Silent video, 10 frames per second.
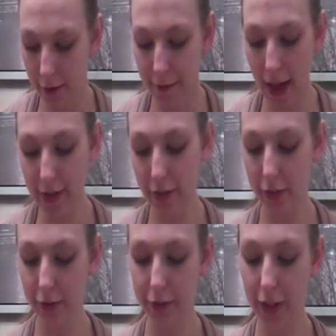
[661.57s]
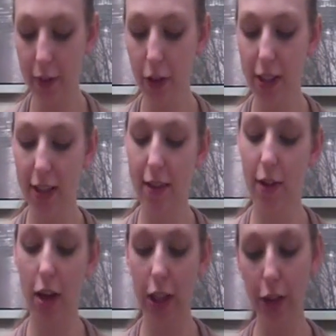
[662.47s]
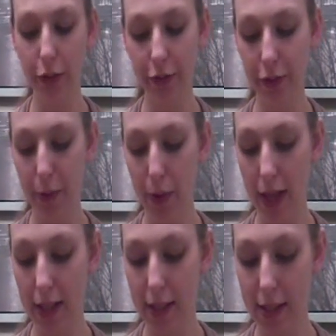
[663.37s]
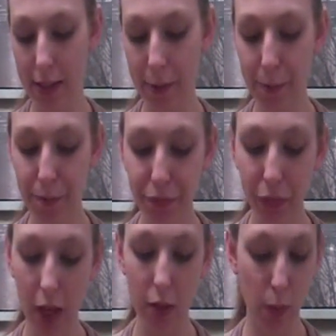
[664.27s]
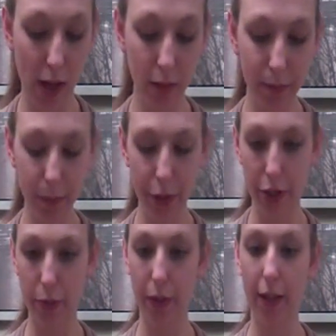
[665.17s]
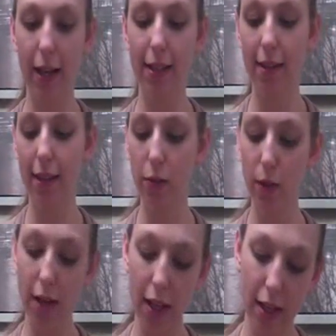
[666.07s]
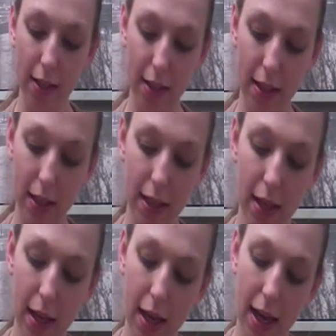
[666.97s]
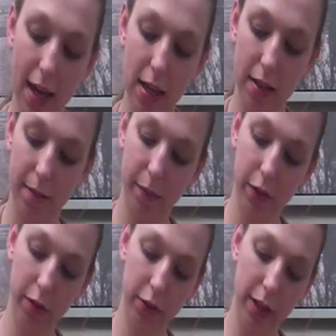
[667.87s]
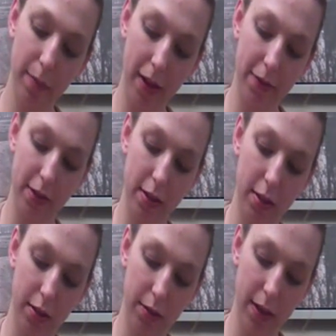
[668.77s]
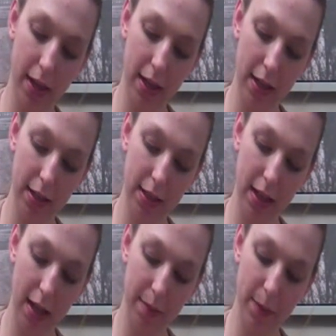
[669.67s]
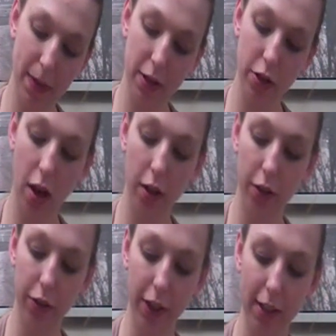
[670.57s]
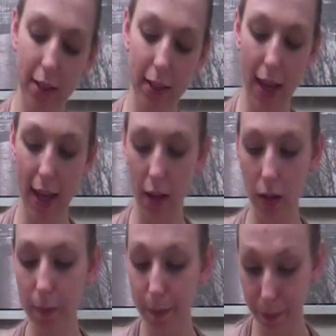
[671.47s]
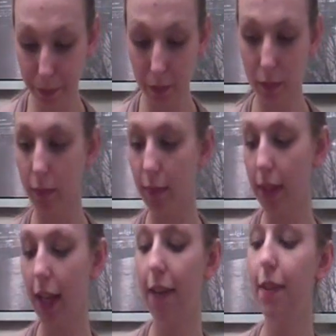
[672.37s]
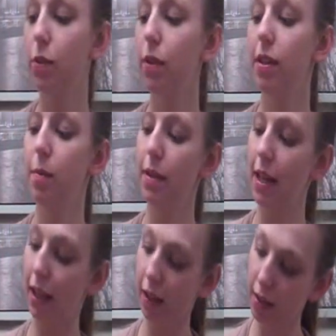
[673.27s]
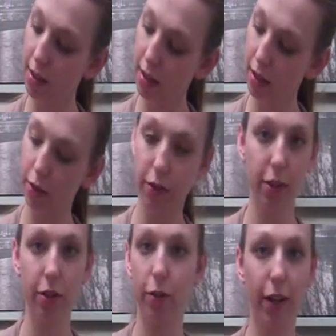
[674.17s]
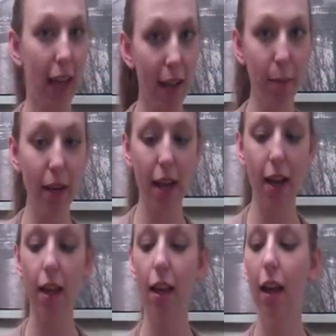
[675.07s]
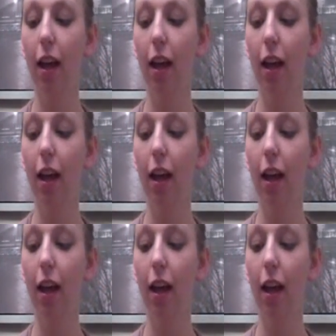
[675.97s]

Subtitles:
5 different flavors, and they've got gluten-free ones as well, which is really nice. This one is the green puffs, so it's spinach, collard greens, and kale. And this one is the bananas, so it's just organic banana.